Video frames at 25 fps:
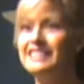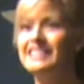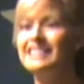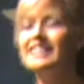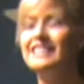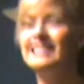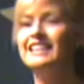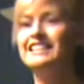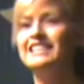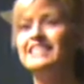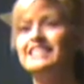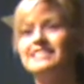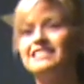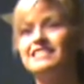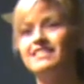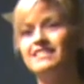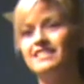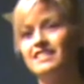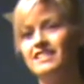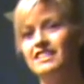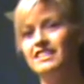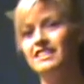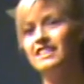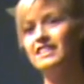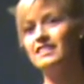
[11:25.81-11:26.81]
And he said that
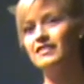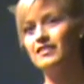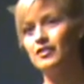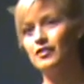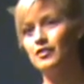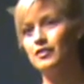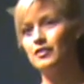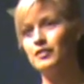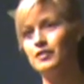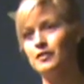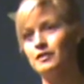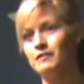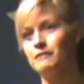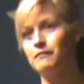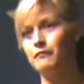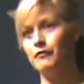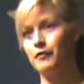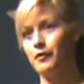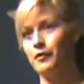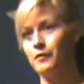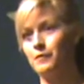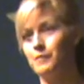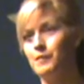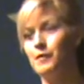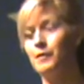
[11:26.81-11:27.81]
he had learned it
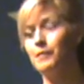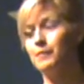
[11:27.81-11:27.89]
from